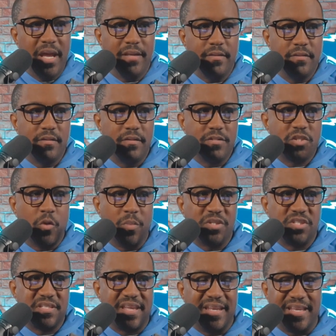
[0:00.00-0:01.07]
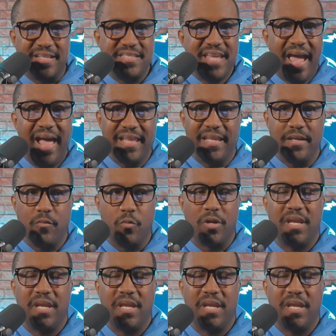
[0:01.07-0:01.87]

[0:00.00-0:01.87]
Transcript: not so much as getting talent.